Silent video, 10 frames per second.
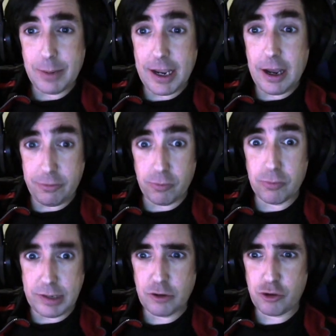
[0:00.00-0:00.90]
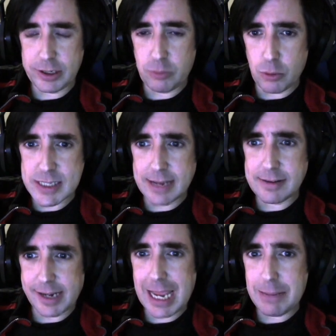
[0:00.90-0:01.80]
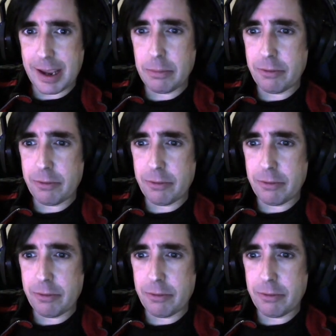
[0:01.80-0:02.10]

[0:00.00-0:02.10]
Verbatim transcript: We are literally towards the end of the game here.